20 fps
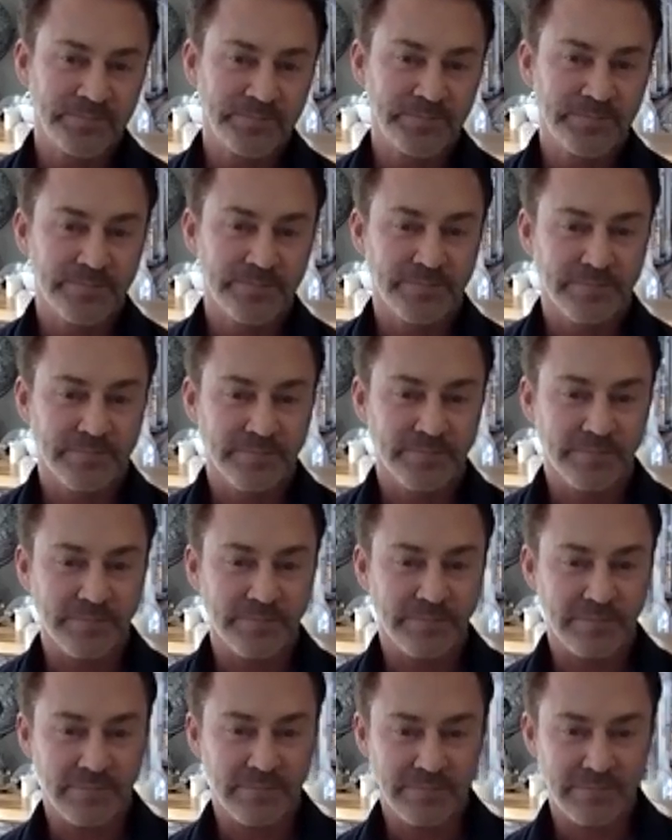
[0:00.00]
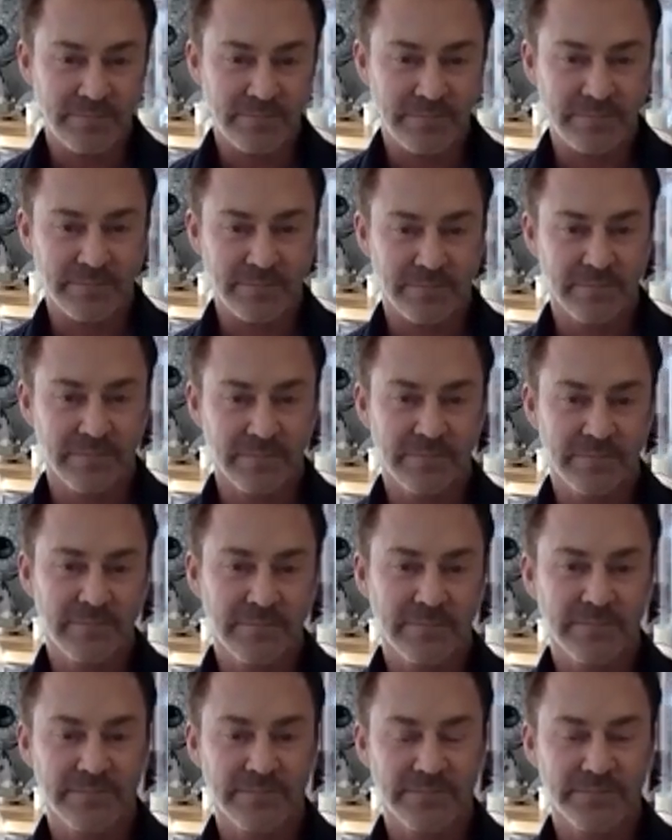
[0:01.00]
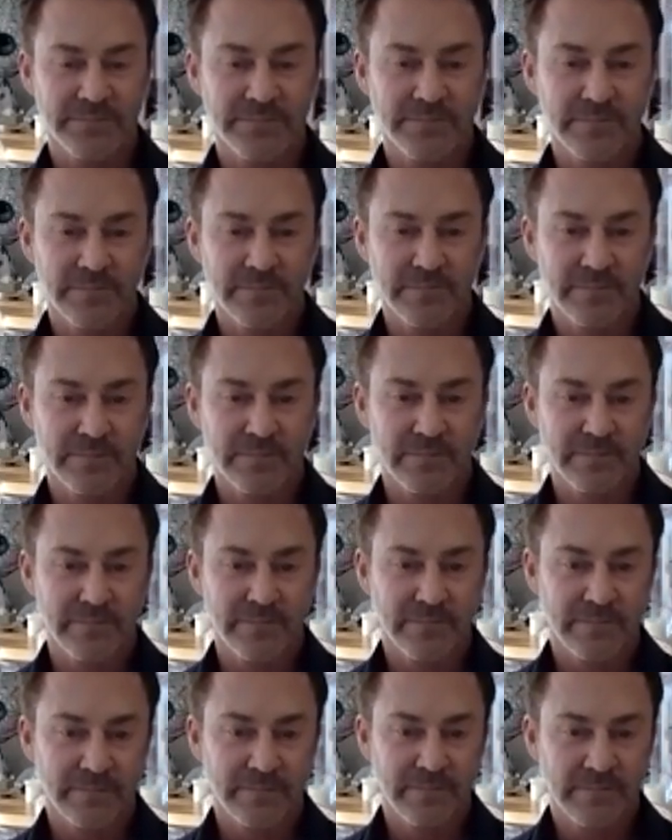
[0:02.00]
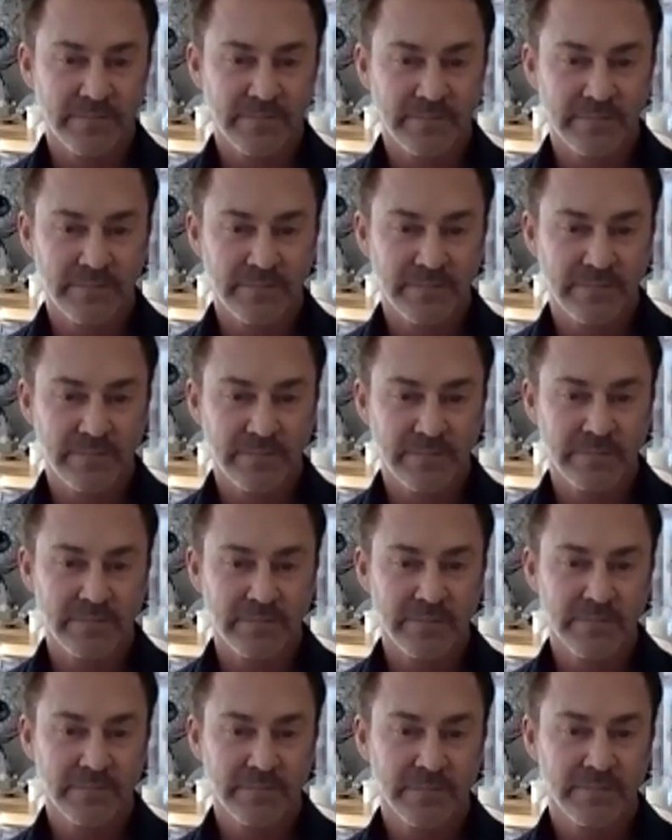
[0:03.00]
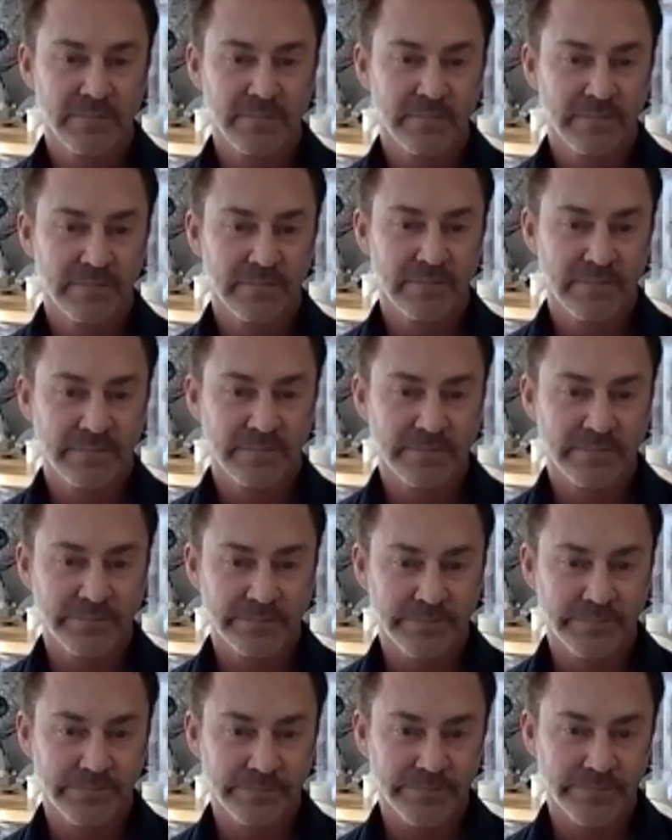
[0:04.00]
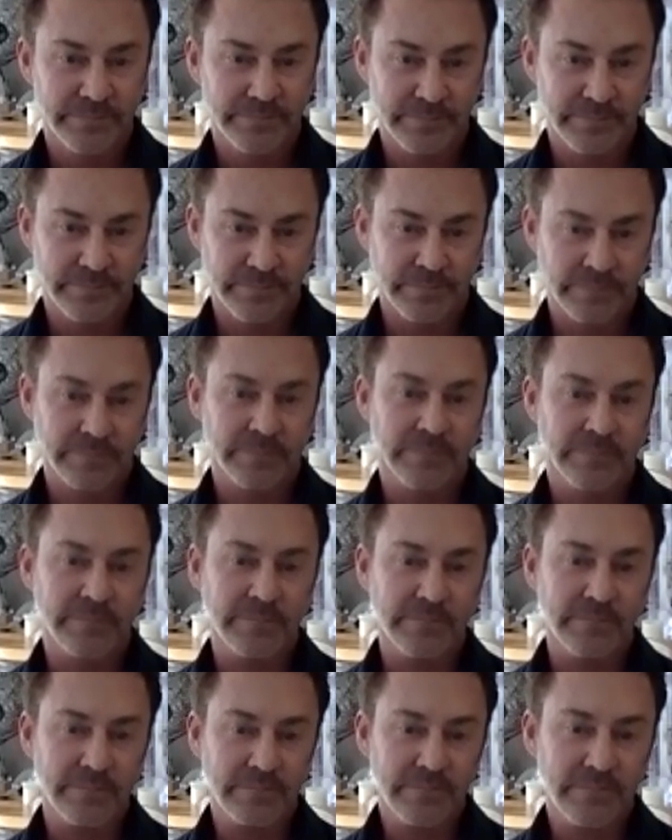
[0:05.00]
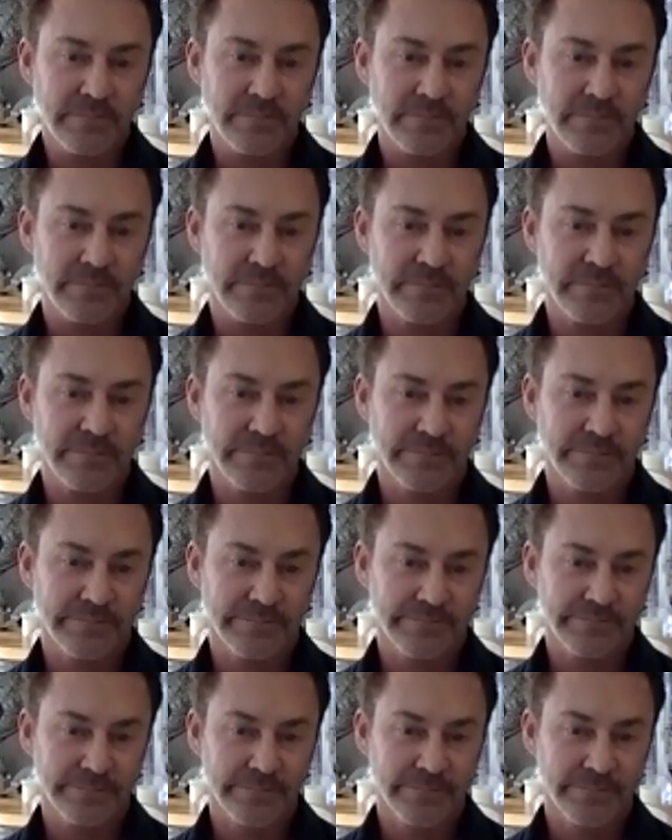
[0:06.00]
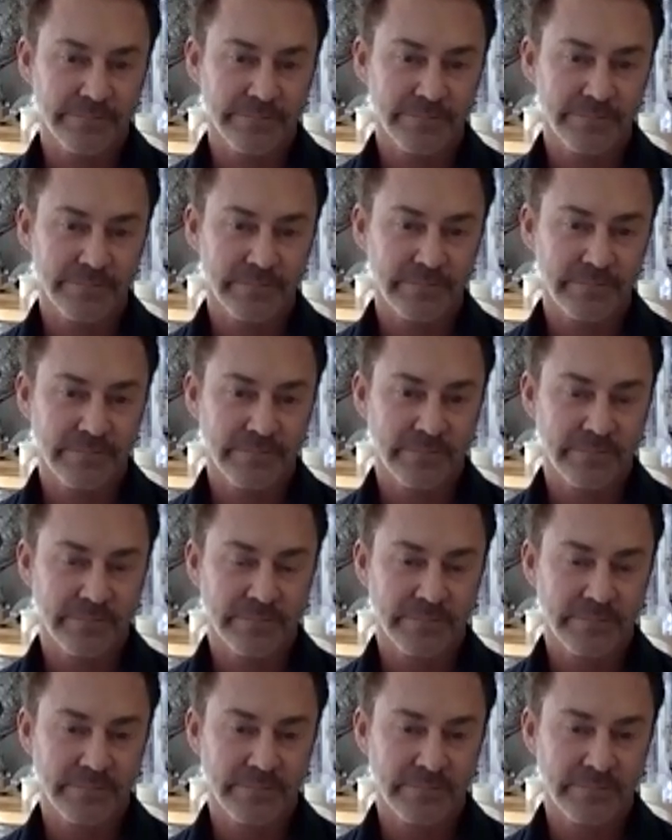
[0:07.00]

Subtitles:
No words are spoken by the person on screen.